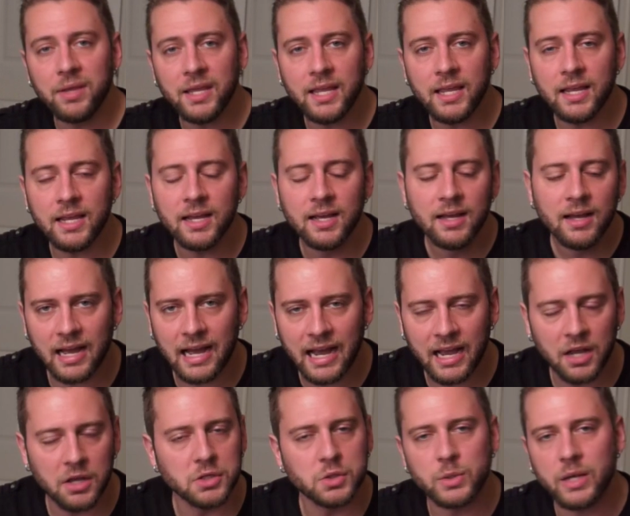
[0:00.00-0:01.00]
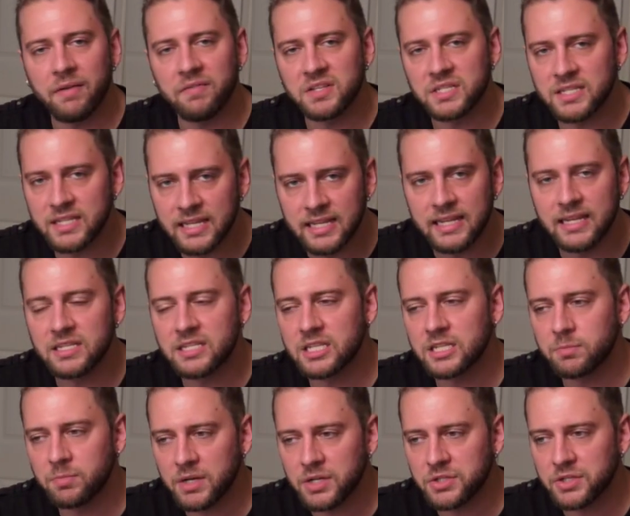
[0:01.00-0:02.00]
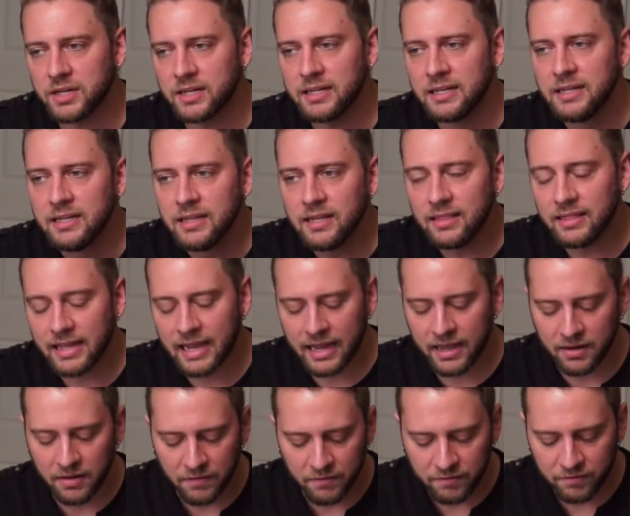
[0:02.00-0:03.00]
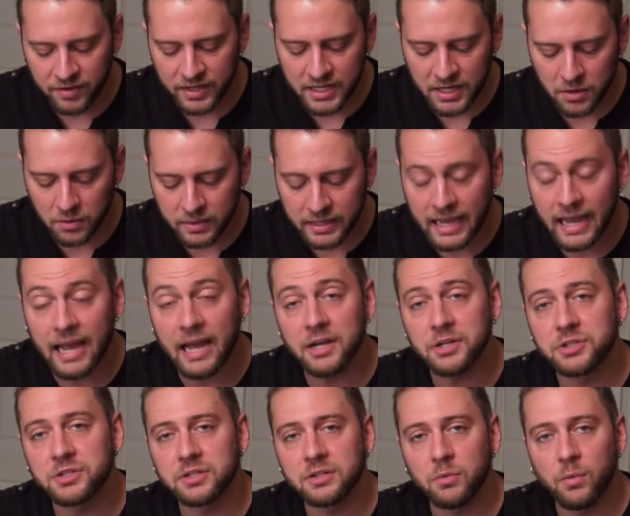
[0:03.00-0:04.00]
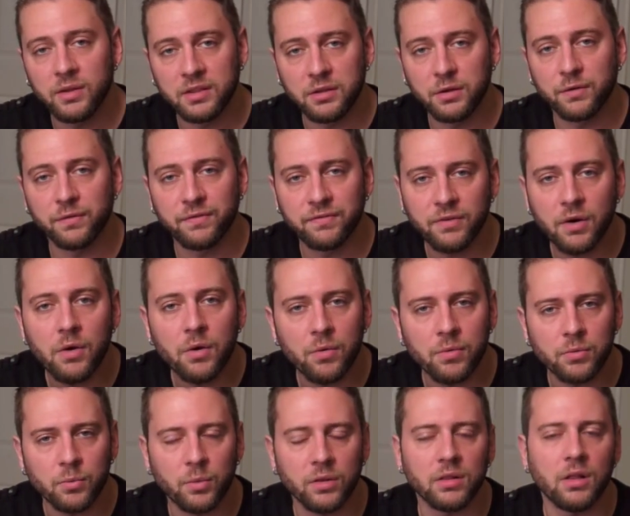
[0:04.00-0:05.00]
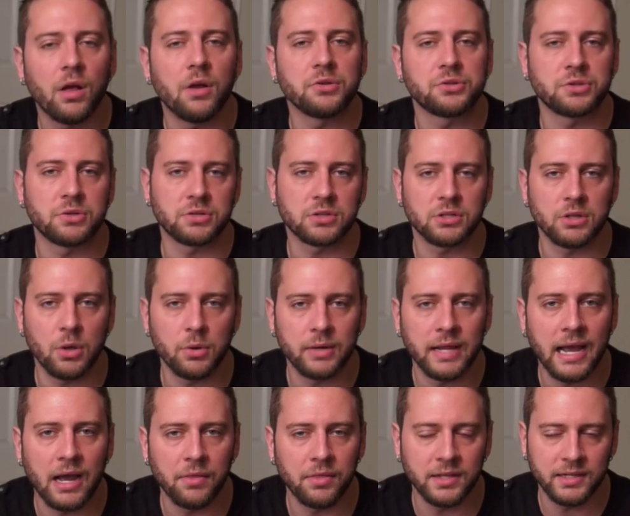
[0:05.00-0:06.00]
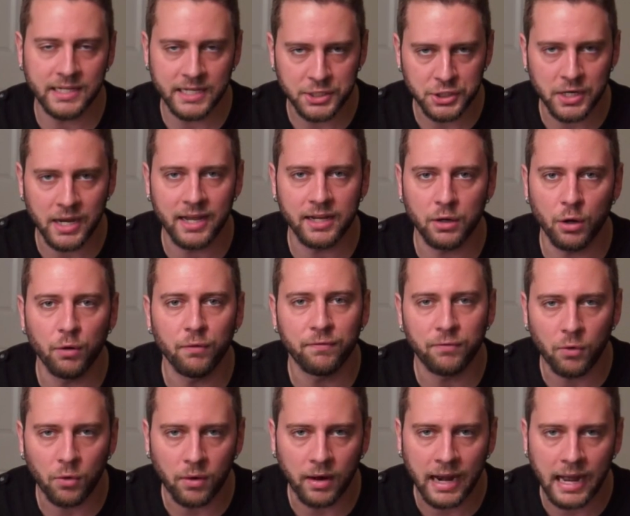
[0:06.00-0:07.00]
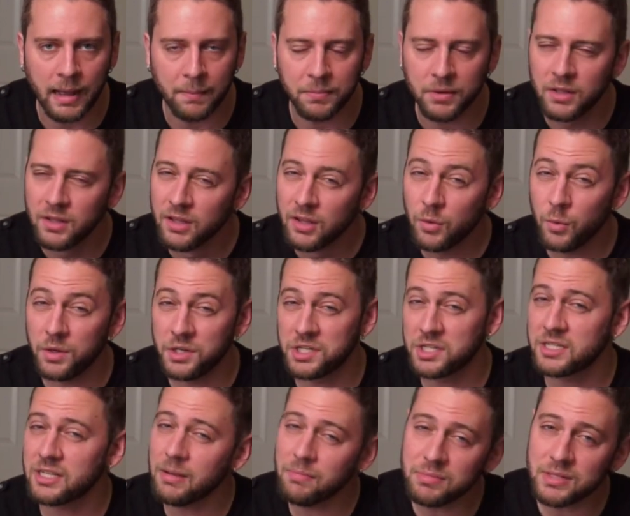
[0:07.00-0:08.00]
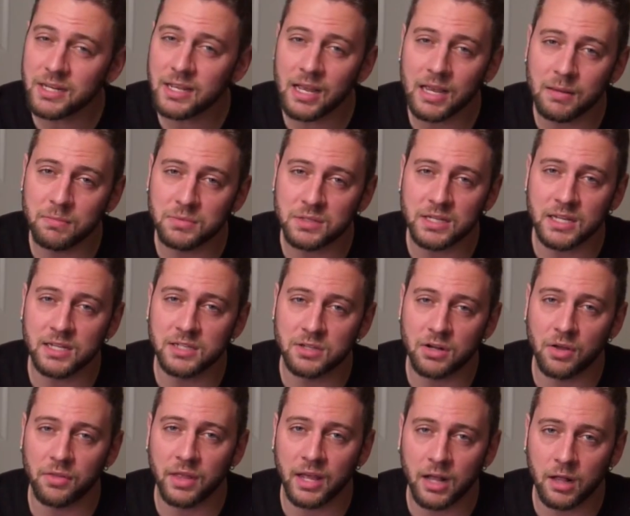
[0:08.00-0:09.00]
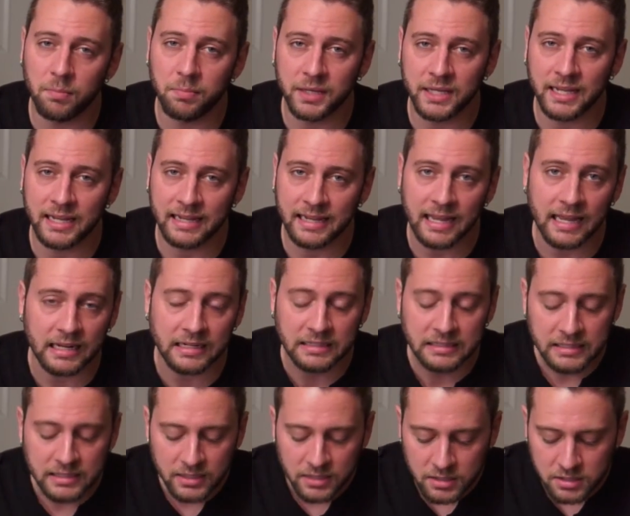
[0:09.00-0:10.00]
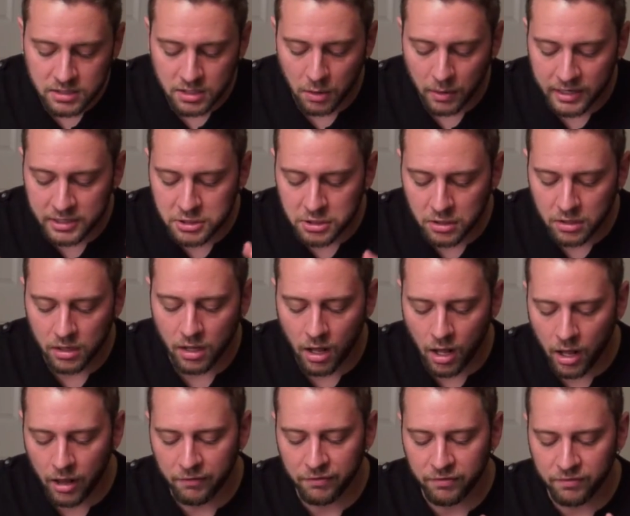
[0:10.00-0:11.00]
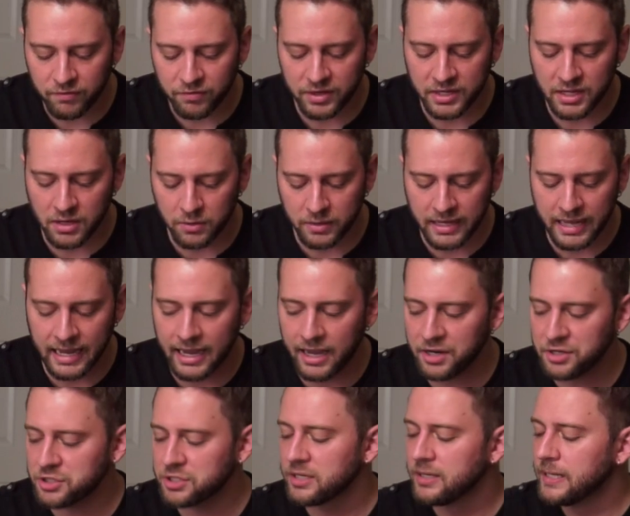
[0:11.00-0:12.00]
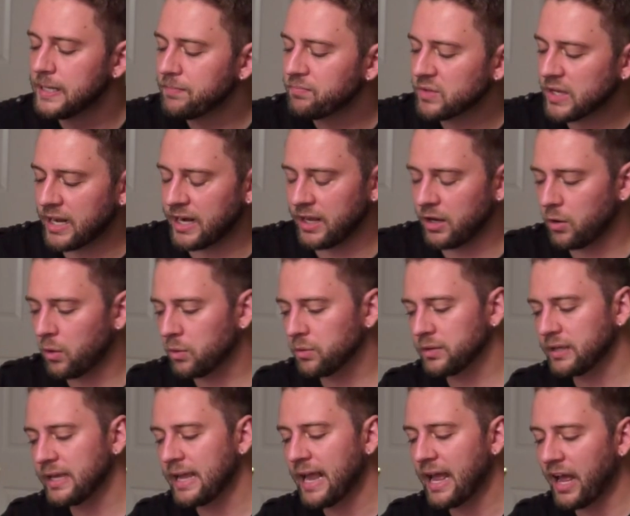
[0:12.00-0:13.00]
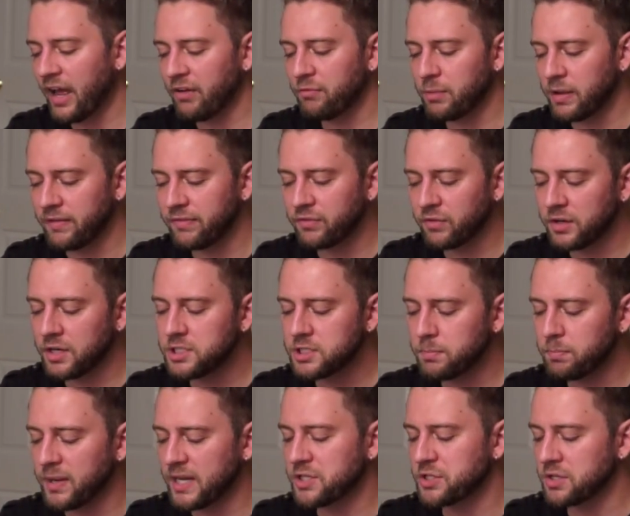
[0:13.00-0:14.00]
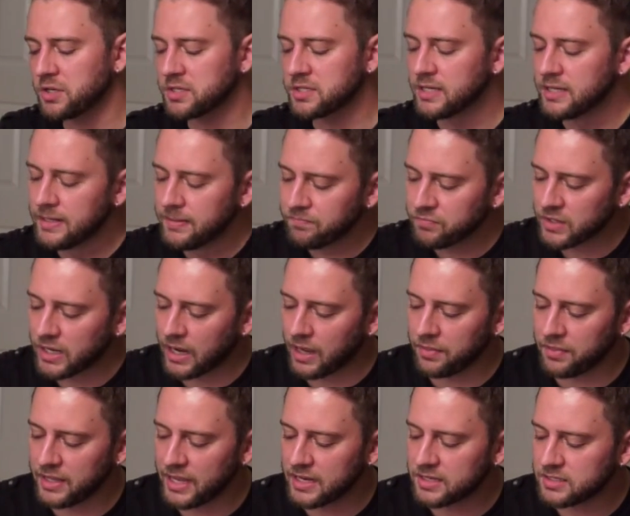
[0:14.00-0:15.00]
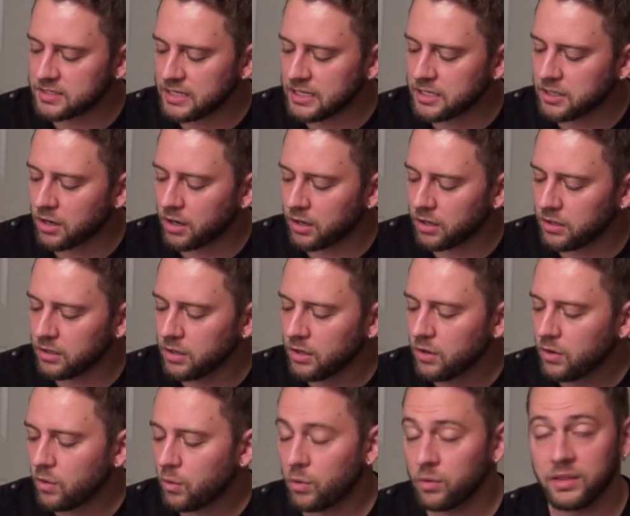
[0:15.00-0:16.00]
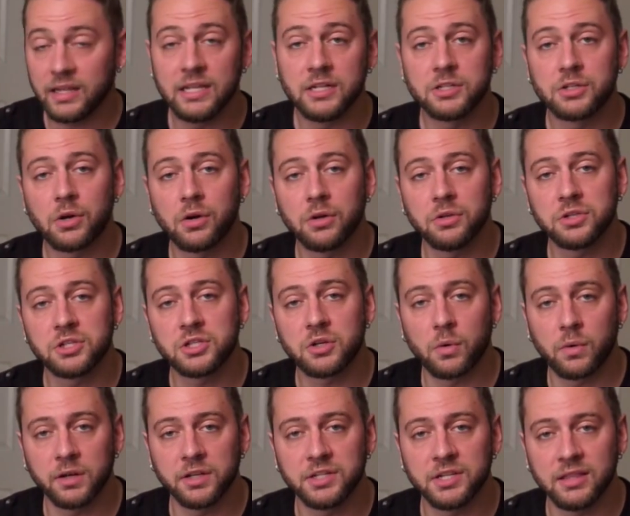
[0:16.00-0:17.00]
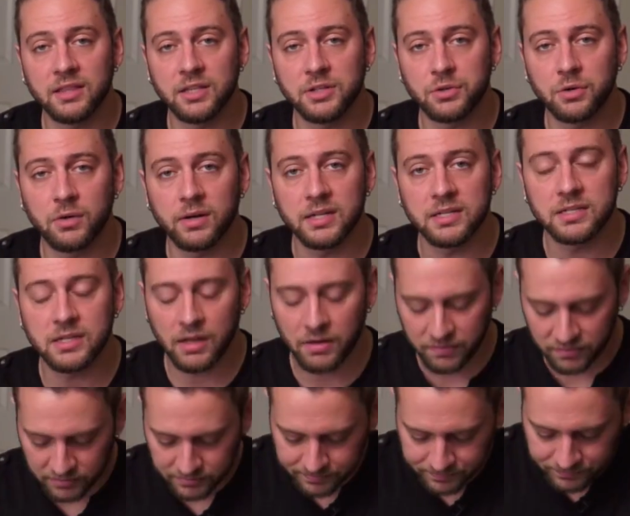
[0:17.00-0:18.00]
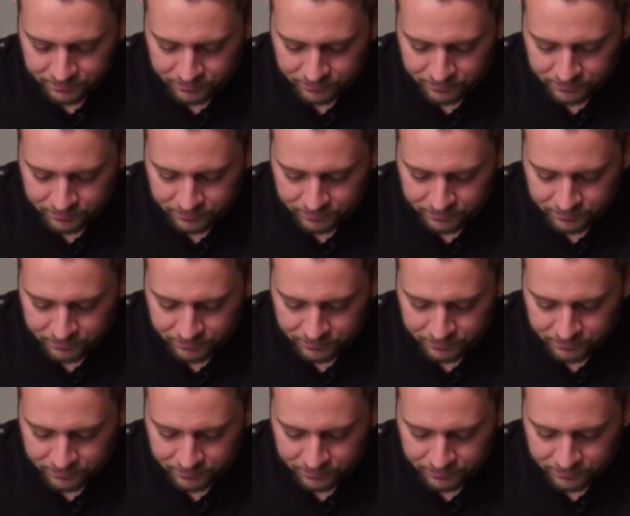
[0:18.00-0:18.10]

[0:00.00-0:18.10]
B, I also have a sneaky suspicion that video cache with your phone will also slow down the DJI Go 4 app, which sometimes needs all the help it can get. So I turn off video cache, and I only have my footage and pictures on the SD card or the internal storage in the drone itself.